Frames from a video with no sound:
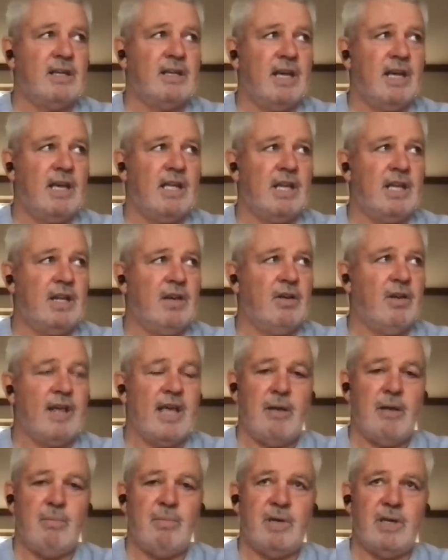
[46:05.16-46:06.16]
and you're not
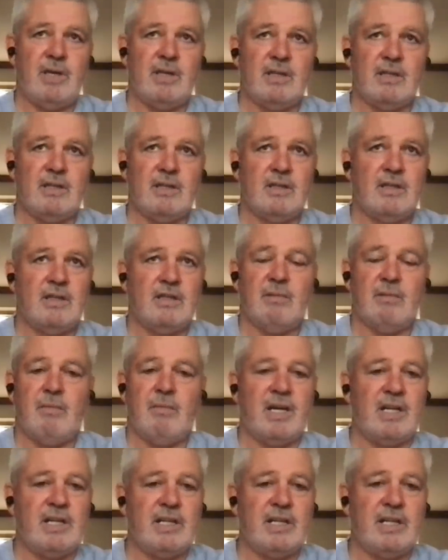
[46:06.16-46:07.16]
happy, the
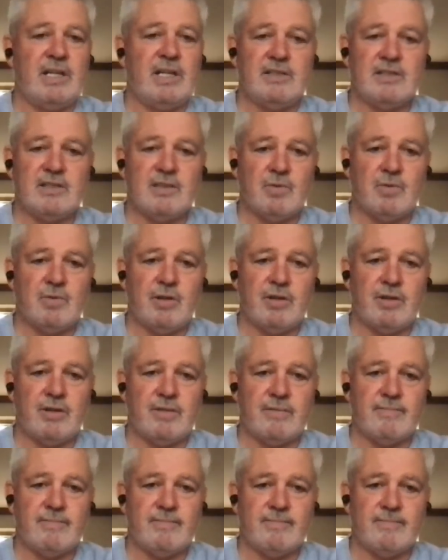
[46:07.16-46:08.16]
money isn't worth it."
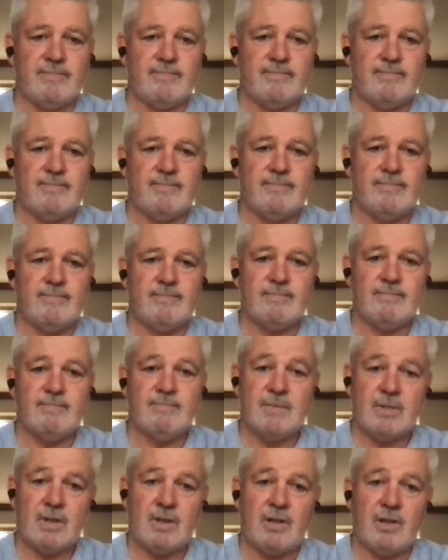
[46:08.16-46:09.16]

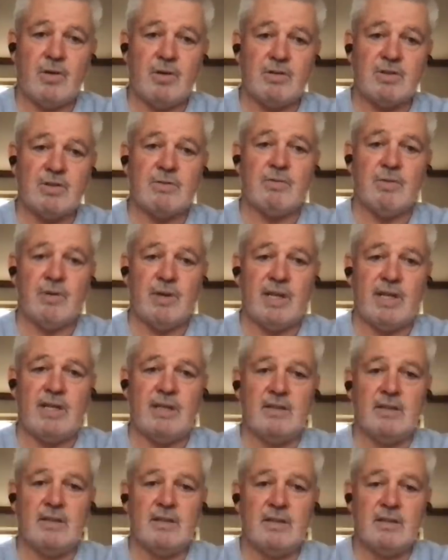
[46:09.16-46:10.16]
And I thought it was a really,
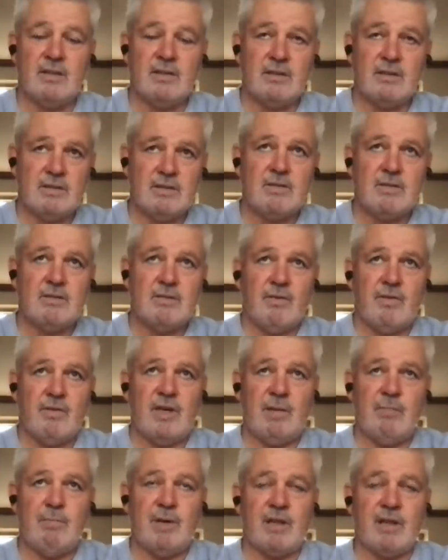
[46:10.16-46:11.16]
really
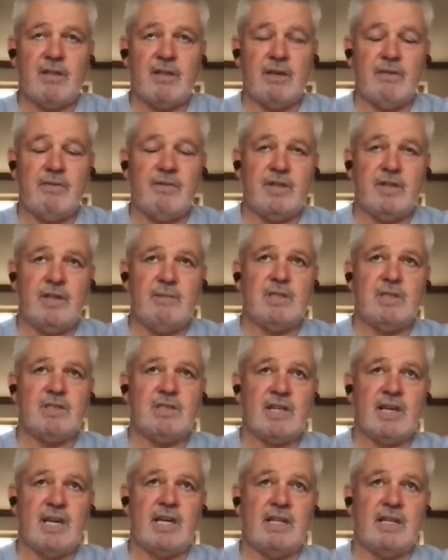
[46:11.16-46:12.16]
big thing for him to
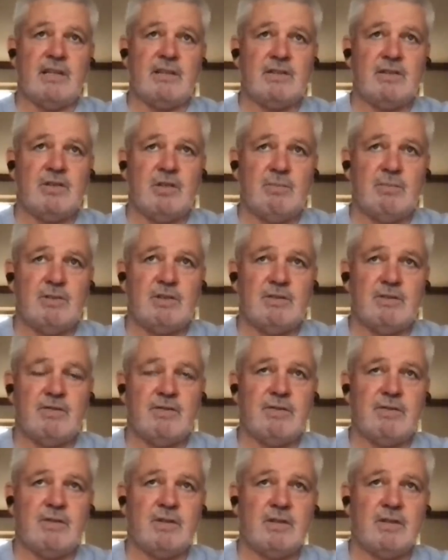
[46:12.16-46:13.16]
say in terms of,
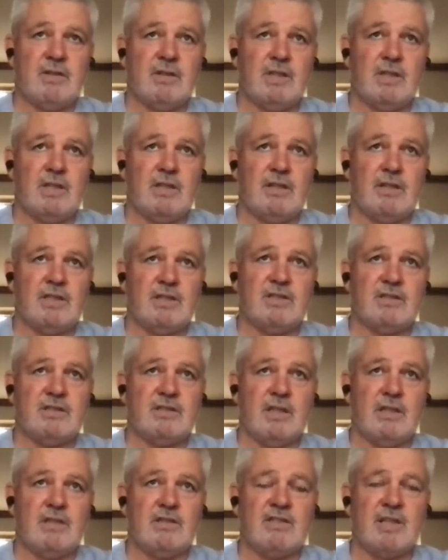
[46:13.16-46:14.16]
you know, that's
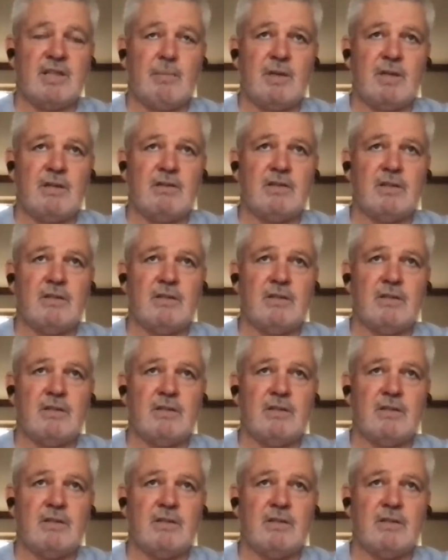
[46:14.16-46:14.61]
that's something.